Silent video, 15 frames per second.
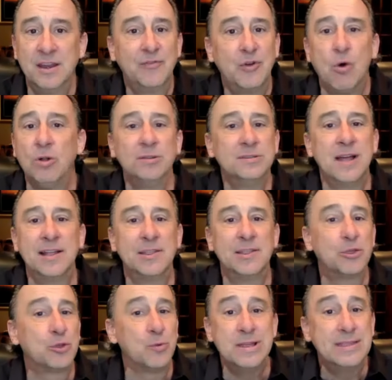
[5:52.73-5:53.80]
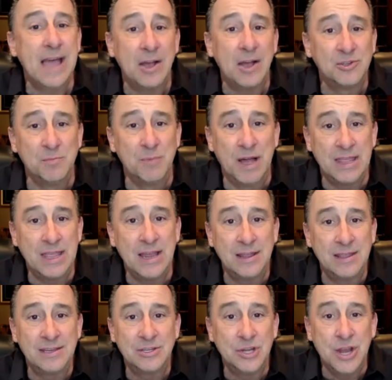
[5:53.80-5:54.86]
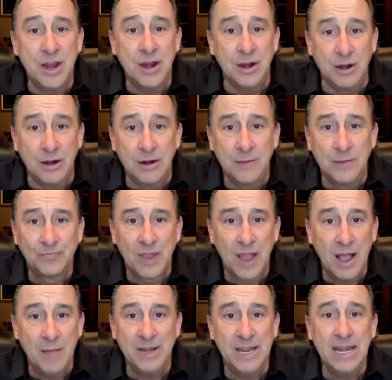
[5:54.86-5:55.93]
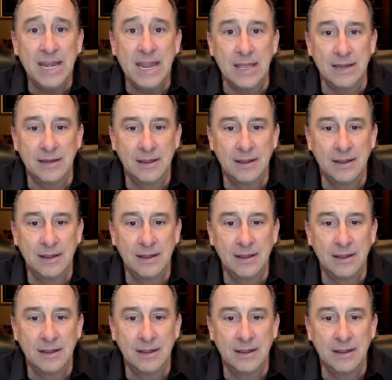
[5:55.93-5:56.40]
if gold's not three thousand by the end of this year, I'm an idiot.